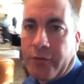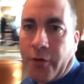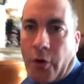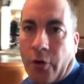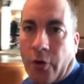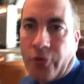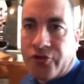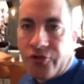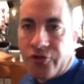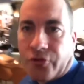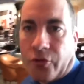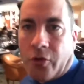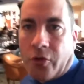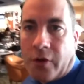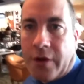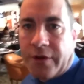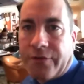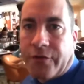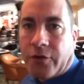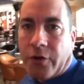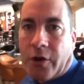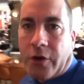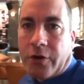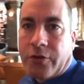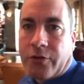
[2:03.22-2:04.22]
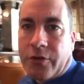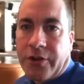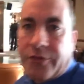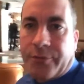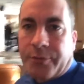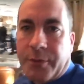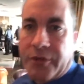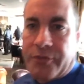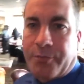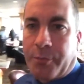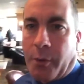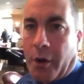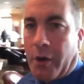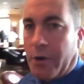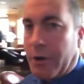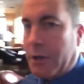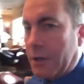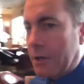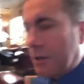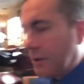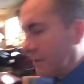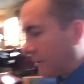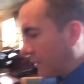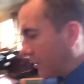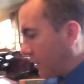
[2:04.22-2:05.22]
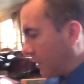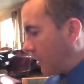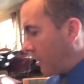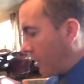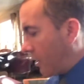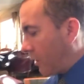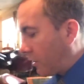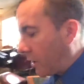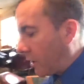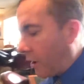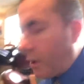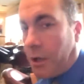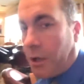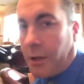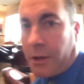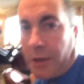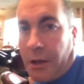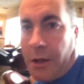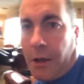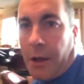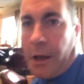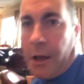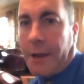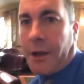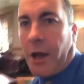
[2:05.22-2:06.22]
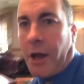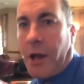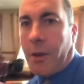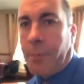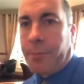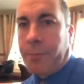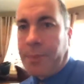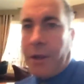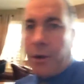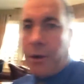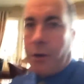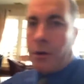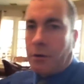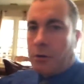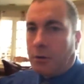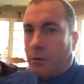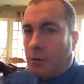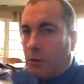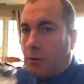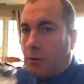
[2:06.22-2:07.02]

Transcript: Vaudreuil for our Christmas party. Oh God, I got a beer.